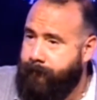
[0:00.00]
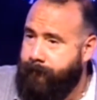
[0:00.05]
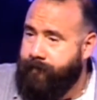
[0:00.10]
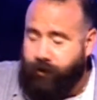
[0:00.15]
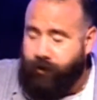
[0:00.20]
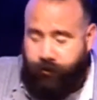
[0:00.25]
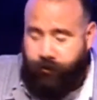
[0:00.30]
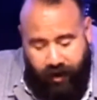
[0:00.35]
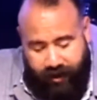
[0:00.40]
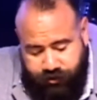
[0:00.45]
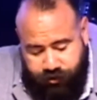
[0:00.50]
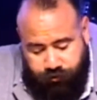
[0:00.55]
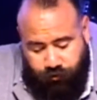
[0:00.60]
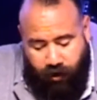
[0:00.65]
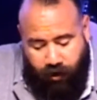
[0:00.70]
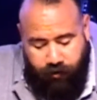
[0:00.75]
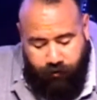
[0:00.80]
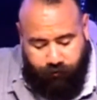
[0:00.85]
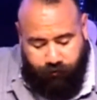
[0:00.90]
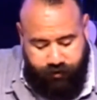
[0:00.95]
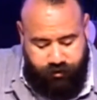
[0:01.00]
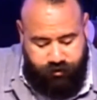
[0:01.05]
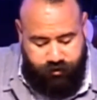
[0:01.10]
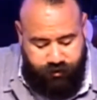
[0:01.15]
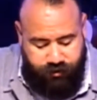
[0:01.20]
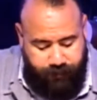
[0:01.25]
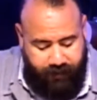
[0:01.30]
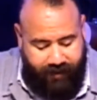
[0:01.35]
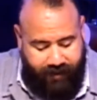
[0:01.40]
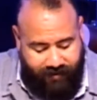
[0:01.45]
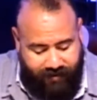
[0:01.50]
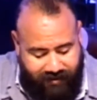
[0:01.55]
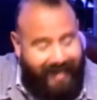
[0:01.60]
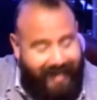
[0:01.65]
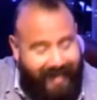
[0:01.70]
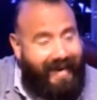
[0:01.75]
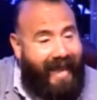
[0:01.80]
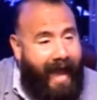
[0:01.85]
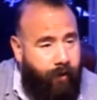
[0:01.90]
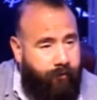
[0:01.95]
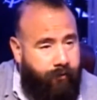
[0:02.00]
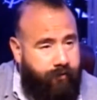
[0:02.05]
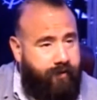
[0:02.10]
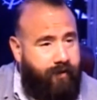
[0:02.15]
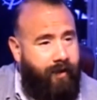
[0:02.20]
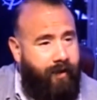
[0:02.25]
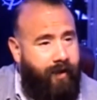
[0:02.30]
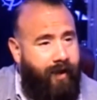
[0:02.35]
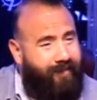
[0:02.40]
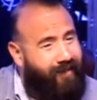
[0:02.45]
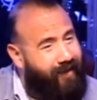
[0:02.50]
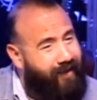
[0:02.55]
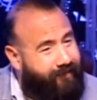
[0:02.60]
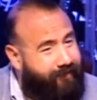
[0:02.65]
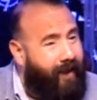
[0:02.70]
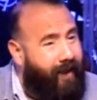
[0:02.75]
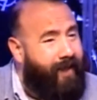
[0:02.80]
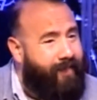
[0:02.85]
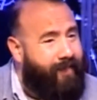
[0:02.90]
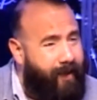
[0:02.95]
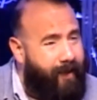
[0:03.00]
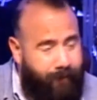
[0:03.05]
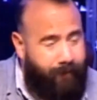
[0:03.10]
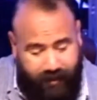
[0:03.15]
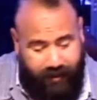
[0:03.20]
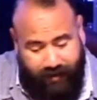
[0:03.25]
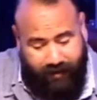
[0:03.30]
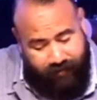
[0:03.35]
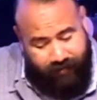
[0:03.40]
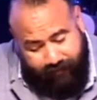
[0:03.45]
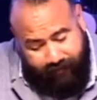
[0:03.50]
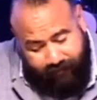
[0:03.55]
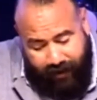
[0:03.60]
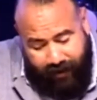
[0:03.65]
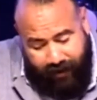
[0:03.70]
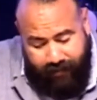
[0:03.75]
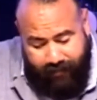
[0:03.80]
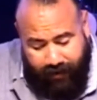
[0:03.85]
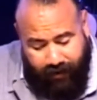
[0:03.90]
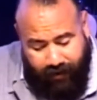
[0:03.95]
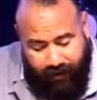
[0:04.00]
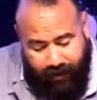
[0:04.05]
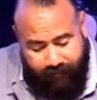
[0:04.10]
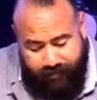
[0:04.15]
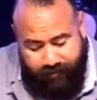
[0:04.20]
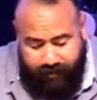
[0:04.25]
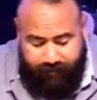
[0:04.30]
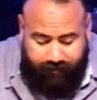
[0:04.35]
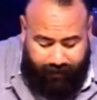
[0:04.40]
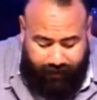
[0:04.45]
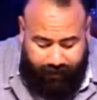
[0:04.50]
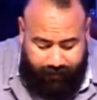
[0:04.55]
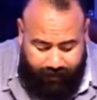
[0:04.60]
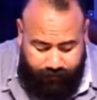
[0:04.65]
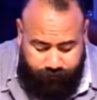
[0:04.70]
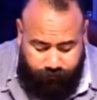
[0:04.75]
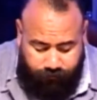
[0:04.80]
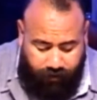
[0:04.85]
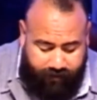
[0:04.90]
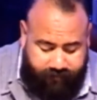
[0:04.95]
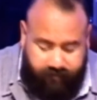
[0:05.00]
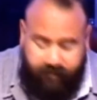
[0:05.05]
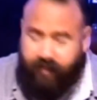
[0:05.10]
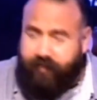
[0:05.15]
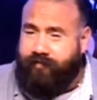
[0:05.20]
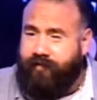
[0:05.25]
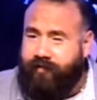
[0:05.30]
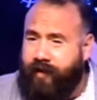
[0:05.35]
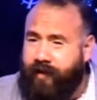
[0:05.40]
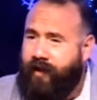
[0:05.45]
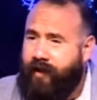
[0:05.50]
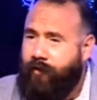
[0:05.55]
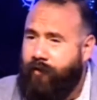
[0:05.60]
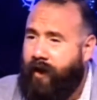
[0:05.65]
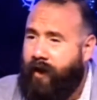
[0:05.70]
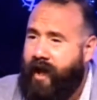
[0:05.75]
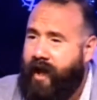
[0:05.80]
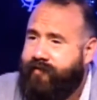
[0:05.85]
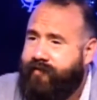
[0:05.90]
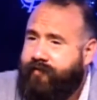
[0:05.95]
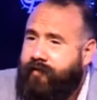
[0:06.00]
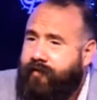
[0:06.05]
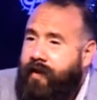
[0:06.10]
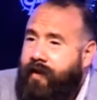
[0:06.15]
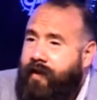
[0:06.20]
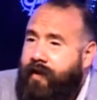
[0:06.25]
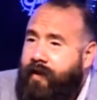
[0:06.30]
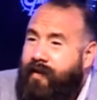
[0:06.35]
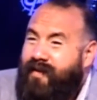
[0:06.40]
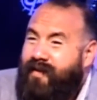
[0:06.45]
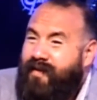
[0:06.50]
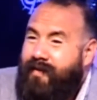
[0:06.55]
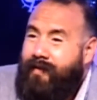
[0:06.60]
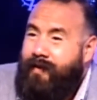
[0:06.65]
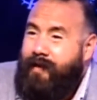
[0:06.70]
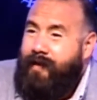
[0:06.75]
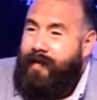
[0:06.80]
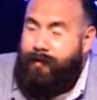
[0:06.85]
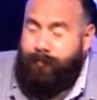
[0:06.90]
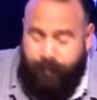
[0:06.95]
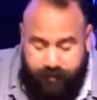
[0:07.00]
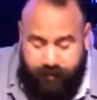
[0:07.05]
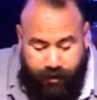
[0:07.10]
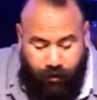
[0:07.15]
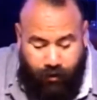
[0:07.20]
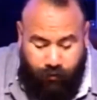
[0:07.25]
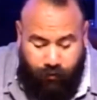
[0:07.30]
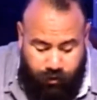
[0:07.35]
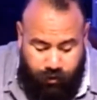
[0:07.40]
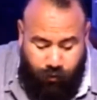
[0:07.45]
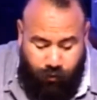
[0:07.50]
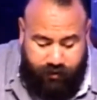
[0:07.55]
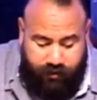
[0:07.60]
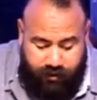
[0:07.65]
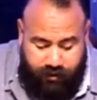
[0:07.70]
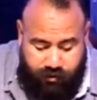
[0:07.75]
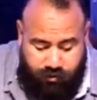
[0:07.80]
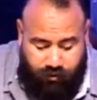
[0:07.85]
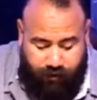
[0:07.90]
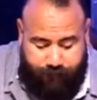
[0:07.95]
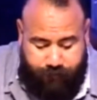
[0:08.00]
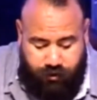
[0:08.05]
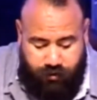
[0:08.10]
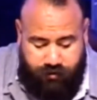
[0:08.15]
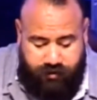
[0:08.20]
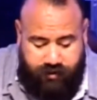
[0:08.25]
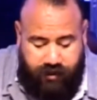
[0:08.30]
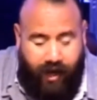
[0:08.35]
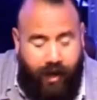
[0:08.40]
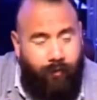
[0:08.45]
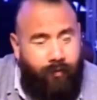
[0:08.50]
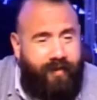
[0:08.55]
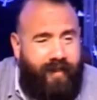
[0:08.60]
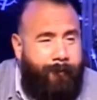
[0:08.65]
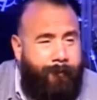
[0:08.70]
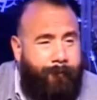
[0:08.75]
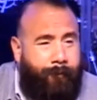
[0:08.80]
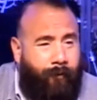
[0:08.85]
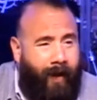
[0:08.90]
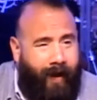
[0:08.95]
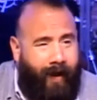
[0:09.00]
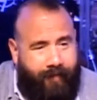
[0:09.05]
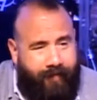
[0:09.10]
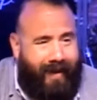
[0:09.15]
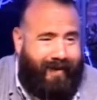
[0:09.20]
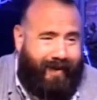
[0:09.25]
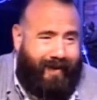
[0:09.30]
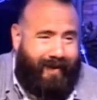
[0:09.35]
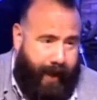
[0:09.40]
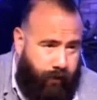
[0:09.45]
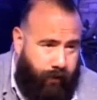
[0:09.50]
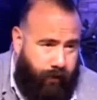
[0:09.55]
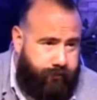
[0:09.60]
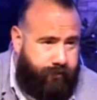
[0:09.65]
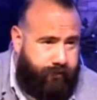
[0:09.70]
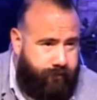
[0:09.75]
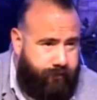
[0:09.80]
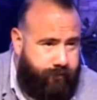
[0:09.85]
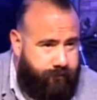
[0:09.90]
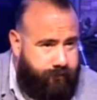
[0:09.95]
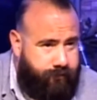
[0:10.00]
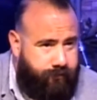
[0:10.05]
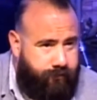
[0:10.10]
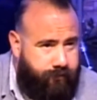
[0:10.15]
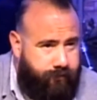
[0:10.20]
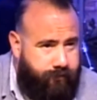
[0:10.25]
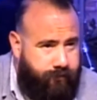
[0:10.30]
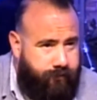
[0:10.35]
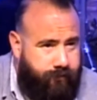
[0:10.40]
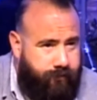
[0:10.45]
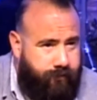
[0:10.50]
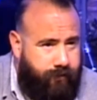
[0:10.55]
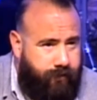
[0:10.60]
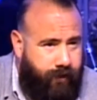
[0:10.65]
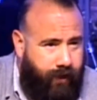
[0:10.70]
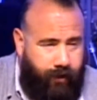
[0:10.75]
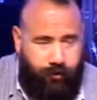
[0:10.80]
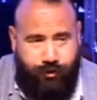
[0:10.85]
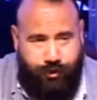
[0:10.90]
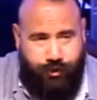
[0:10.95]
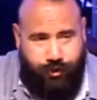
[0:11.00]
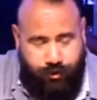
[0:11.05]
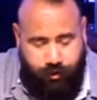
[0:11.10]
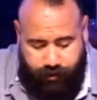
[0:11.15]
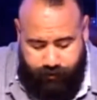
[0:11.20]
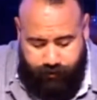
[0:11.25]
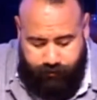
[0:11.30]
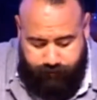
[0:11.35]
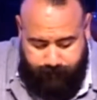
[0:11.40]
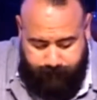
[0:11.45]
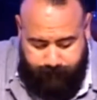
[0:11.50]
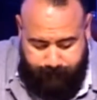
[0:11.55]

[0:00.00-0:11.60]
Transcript: They're not strong Christians because they doubt. They say they believe, they say they love, they say they trust, they say they rest, but they don't do what the scriptures say. When they pray, they doubt, and you shouldn't.